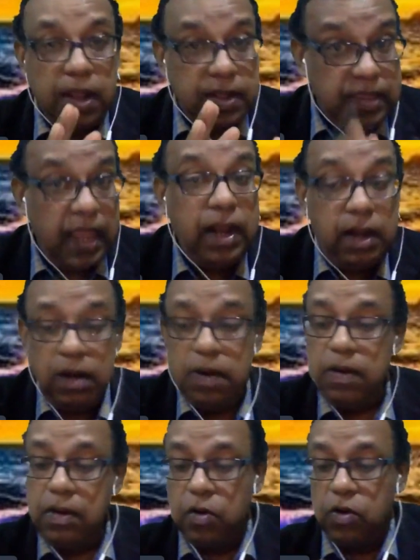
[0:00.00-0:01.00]
then
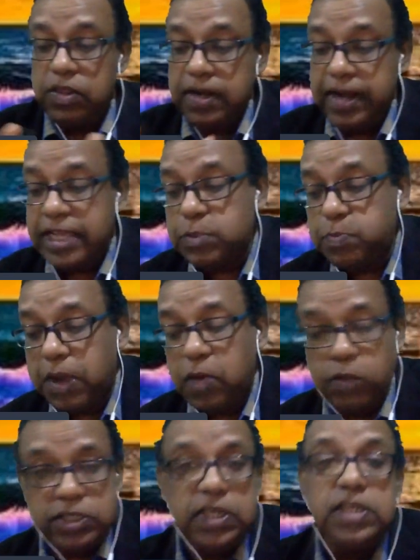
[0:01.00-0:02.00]
go to the next
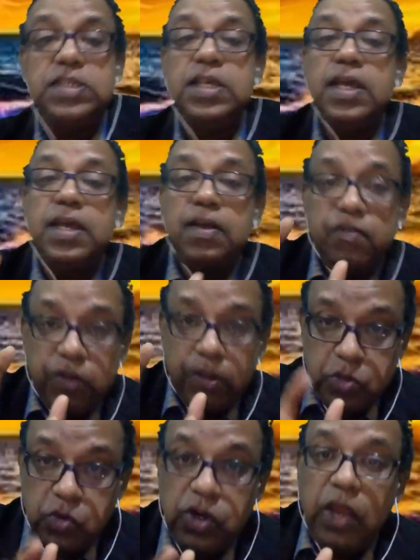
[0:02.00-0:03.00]
part which is
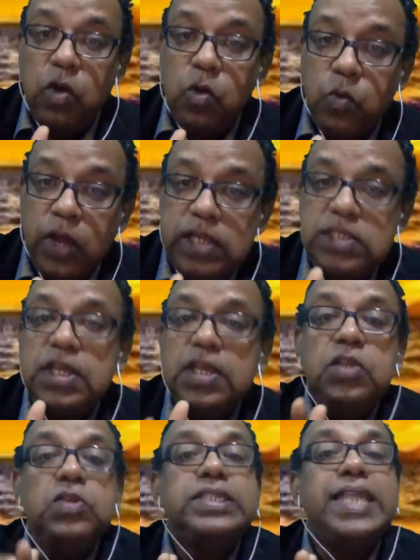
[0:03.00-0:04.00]
from today onwards
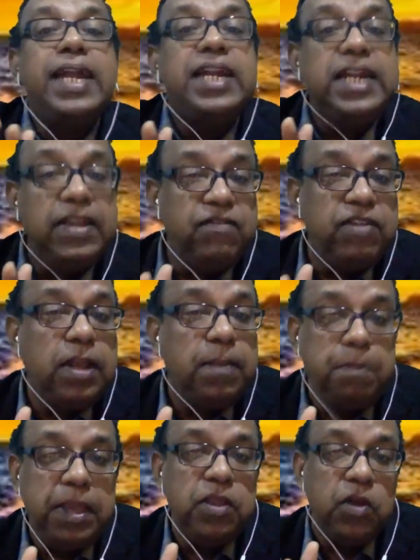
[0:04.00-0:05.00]
you start
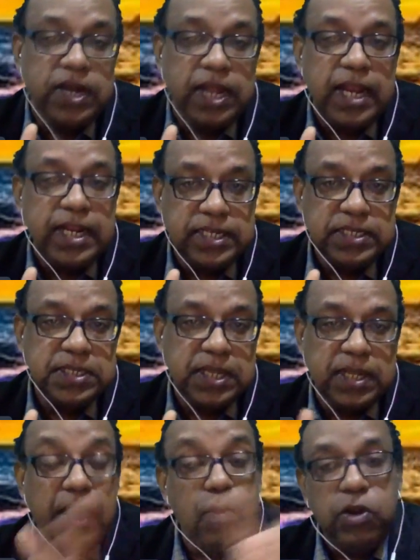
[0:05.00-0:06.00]
developing your talents and
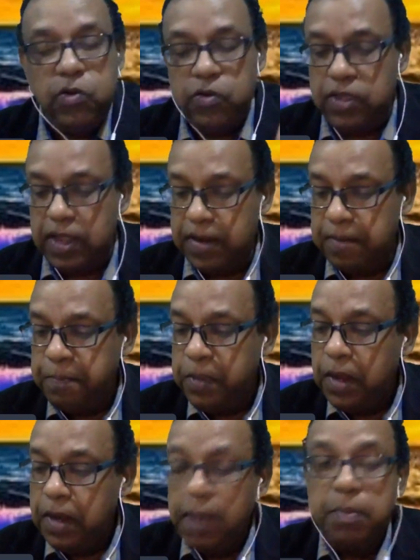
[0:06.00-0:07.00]
skills how do you do that
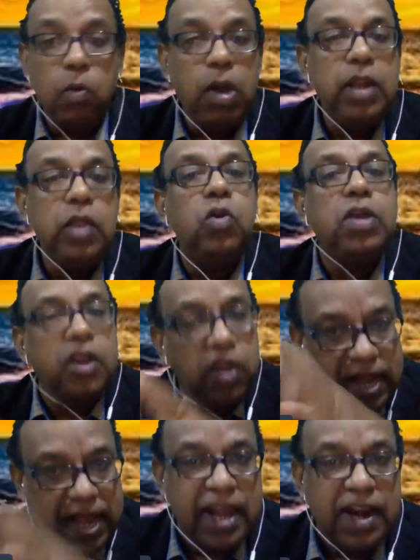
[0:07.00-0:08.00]
number one you look at
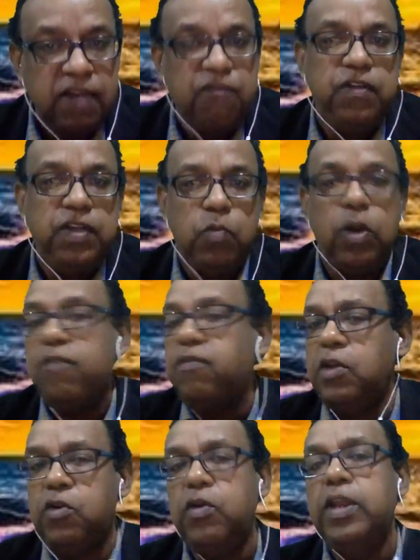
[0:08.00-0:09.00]
your current field
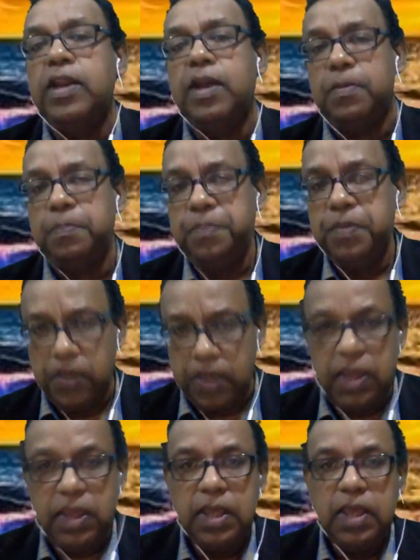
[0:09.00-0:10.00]
whatever you're doing now
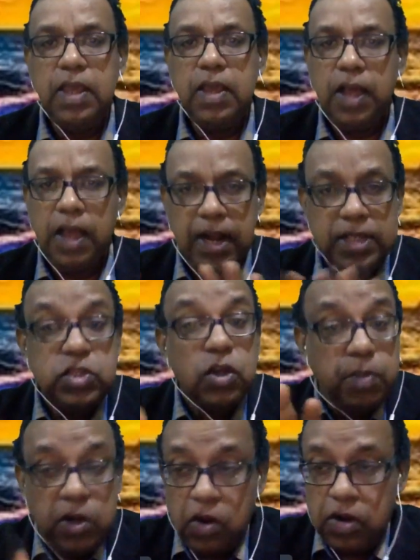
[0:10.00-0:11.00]
okay uh, let's
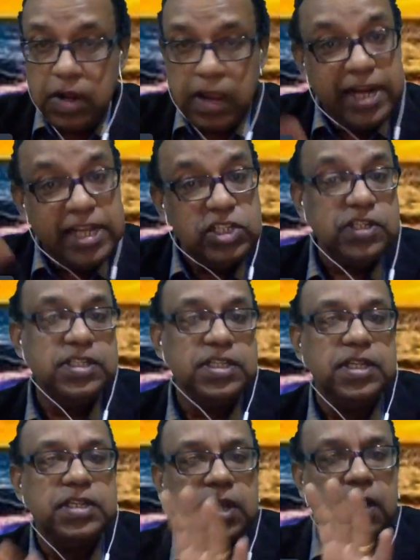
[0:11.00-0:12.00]
talk about not additional
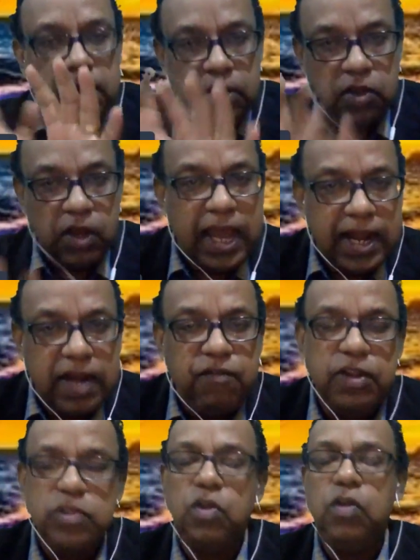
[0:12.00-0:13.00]
skills, uh, your
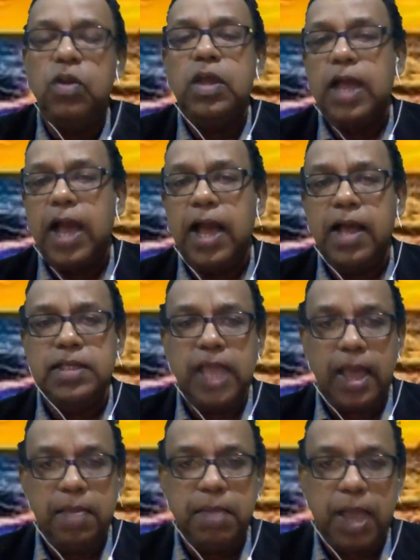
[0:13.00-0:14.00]
current field. So, uh,
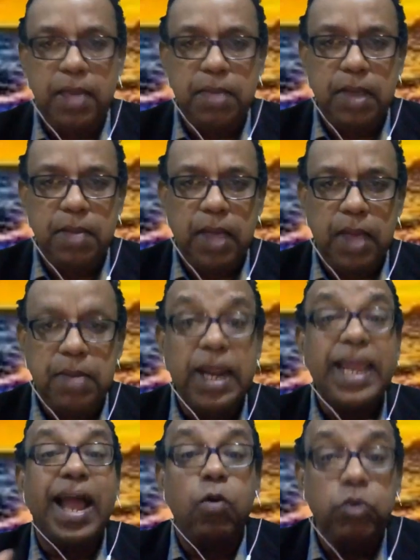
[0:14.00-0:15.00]
see, I'm, I'm, I'm, I'm
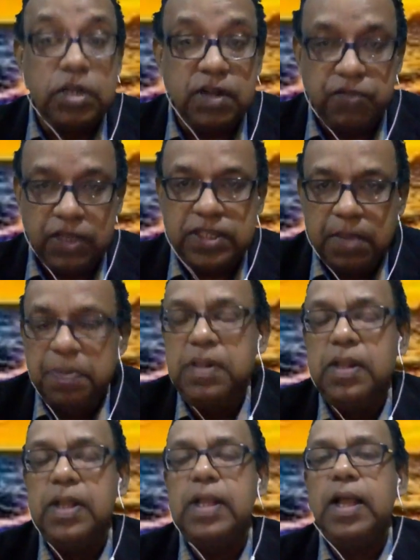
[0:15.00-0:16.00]
an accountant, for
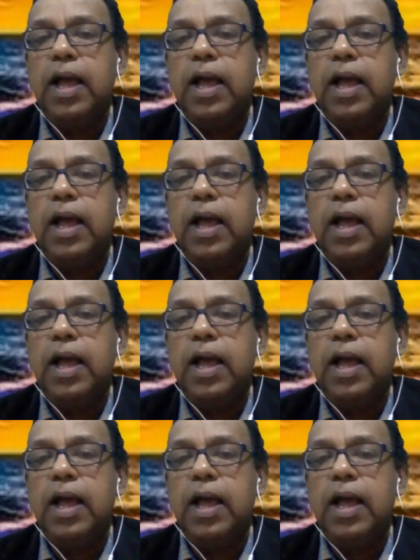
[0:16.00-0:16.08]
example.